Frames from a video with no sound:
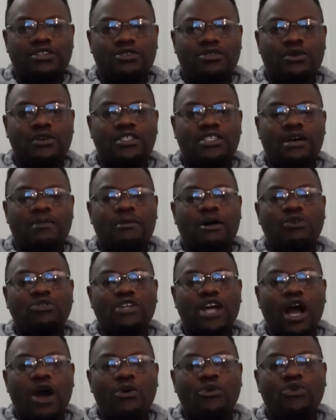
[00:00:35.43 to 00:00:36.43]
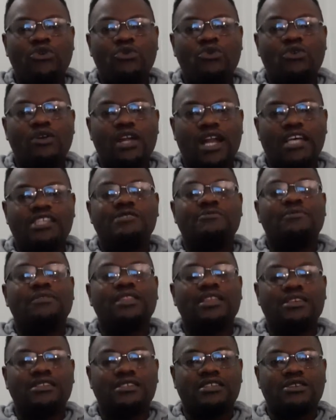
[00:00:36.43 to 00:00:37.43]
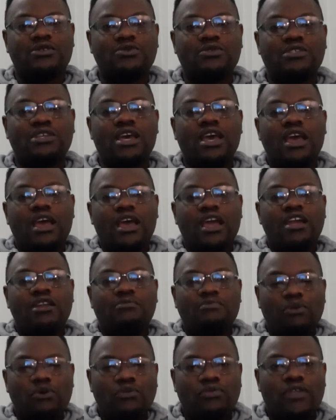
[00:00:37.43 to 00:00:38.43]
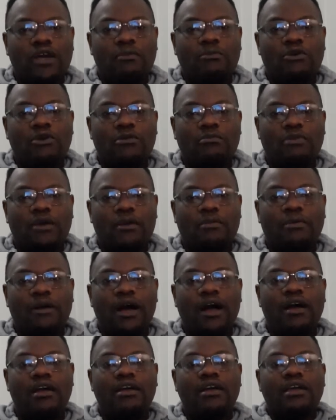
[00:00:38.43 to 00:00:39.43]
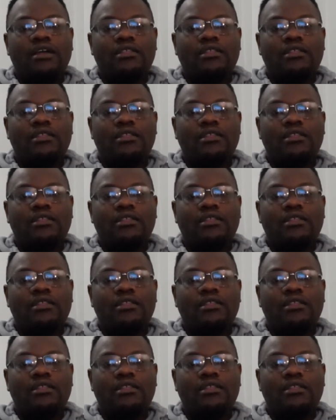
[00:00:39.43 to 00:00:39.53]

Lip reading: So it's about how you grasp these skills and put them on paper.